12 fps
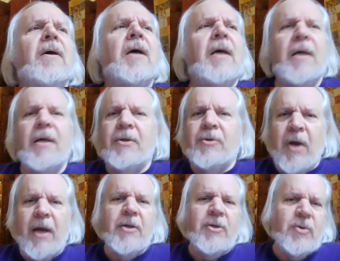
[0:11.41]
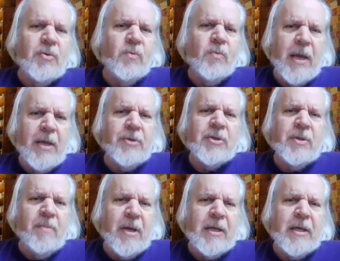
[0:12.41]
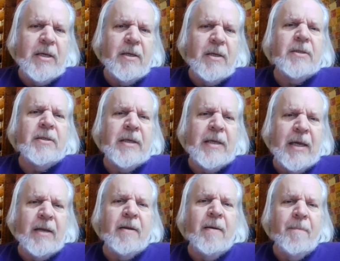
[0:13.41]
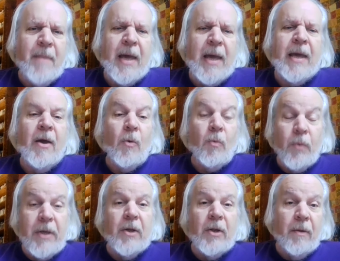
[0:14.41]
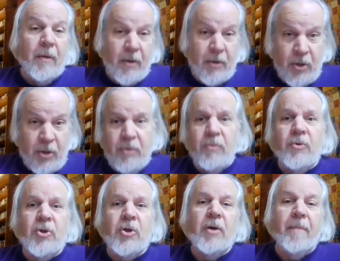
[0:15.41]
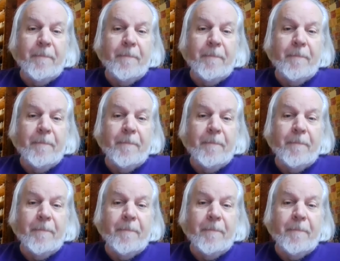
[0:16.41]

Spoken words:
trying to raise the money to get my real huge,